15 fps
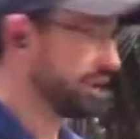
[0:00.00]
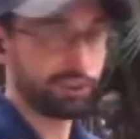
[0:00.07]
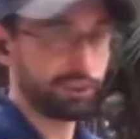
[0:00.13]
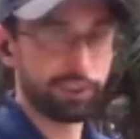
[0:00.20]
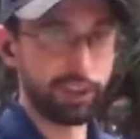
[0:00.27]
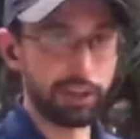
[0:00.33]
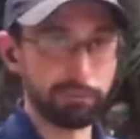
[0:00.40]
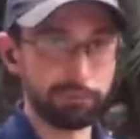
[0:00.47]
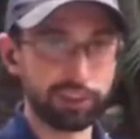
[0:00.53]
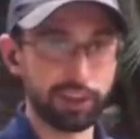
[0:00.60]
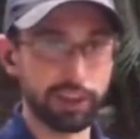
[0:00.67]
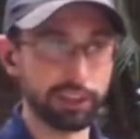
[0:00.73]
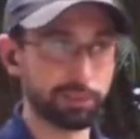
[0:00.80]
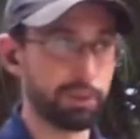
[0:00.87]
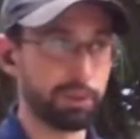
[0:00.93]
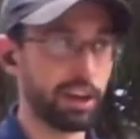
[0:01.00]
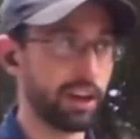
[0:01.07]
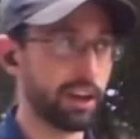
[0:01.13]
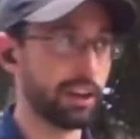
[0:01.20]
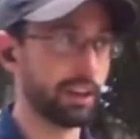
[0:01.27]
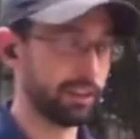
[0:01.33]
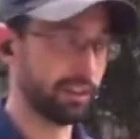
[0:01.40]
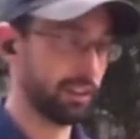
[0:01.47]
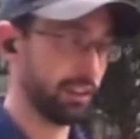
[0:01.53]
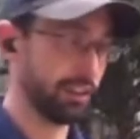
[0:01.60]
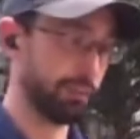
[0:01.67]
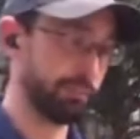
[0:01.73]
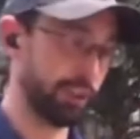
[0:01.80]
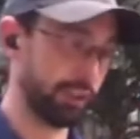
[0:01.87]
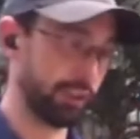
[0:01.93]
this same size pot,
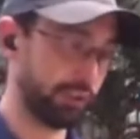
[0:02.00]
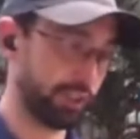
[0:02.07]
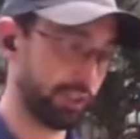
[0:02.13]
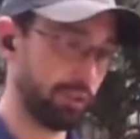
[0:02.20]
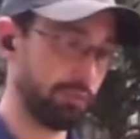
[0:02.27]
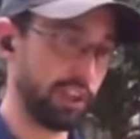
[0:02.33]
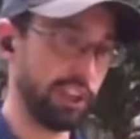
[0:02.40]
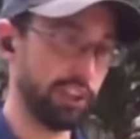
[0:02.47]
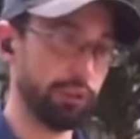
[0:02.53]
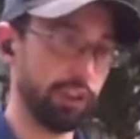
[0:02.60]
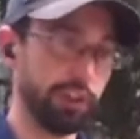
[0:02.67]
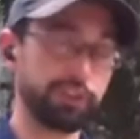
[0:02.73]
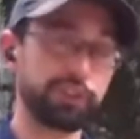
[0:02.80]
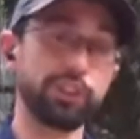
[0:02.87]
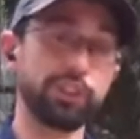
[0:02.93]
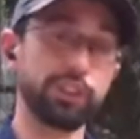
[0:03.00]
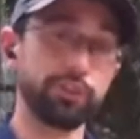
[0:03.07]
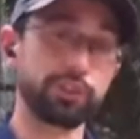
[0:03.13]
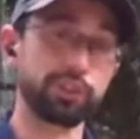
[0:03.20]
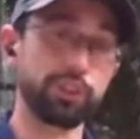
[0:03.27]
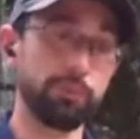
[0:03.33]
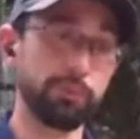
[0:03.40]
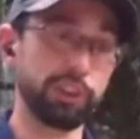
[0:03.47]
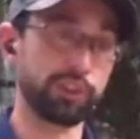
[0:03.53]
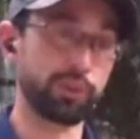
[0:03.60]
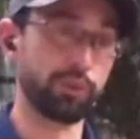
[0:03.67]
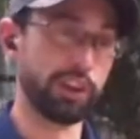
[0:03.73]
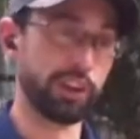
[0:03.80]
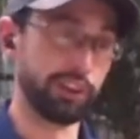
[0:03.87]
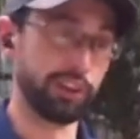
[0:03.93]
they'll produce so many roots and use so much
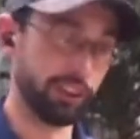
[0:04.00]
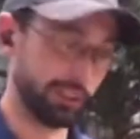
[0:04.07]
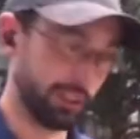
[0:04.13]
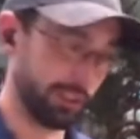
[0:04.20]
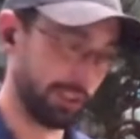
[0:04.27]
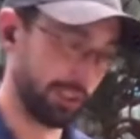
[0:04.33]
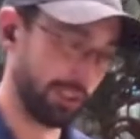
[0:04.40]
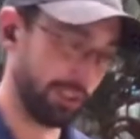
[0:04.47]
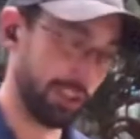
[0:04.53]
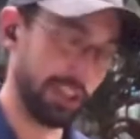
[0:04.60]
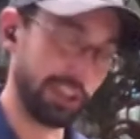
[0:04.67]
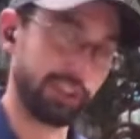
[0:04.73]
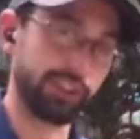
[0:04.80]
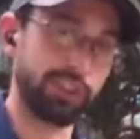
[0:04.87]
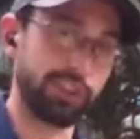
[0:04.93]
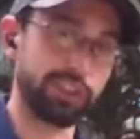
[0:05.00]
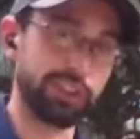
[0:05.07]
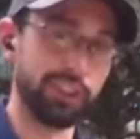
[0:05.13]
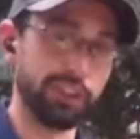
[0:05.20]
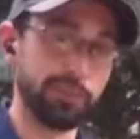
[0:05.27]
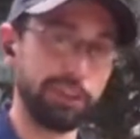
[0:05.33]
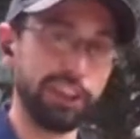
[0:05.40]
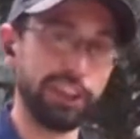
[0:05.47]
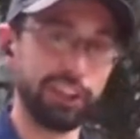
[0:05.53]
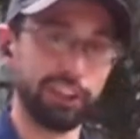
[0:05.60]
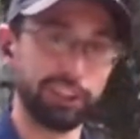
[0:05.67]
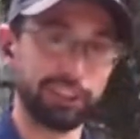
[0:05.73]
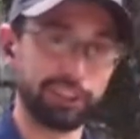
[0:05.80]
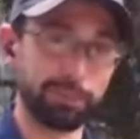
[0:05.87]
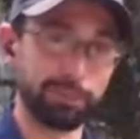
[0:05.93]
water that you'll actually see the media
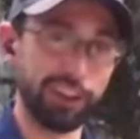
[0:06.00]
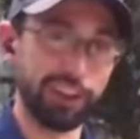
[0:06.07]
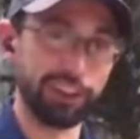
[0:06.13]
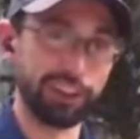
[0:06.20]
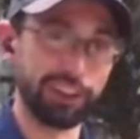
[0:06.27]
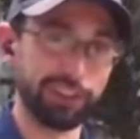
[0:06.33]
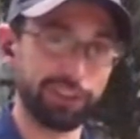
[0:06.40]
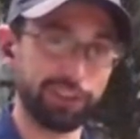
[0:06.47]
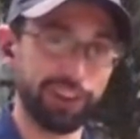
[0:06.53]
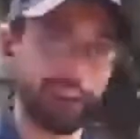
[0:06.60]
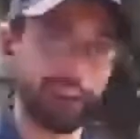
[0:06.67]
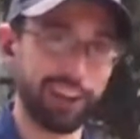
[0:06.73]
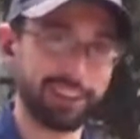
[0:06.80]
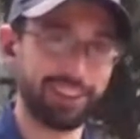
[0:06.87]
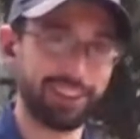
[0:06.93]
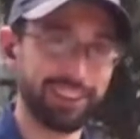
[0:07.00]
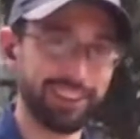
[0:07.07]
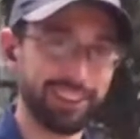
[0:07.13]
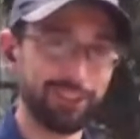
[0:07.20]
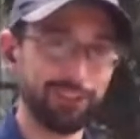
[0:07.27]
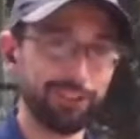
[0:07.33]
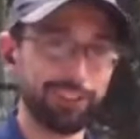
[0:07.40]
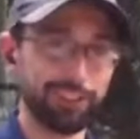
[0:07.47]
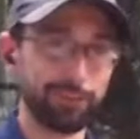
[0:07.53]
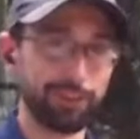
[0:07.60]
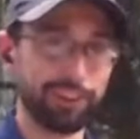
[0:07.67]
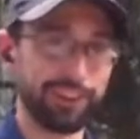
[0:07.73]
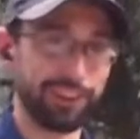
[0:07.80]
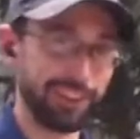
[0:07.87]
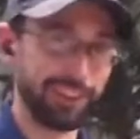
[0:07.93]
expand and contract with your
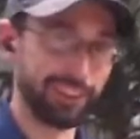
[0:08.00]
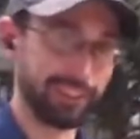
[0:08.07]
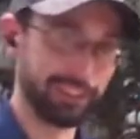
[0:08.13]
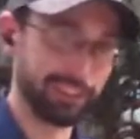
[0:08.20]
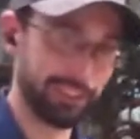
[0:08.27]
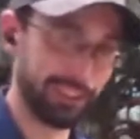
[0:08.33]
watering.